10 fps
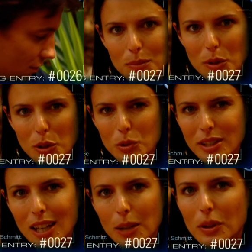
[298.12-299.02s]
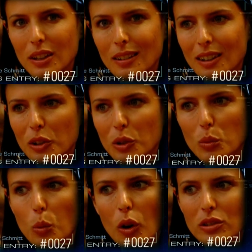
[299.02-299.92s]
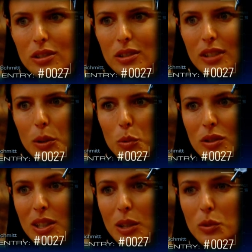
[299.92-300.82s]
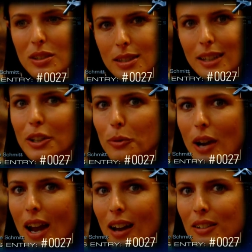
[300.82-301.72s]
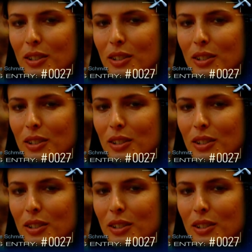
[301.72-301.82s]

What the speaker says: But it was keeping a good watch. It was sticking around.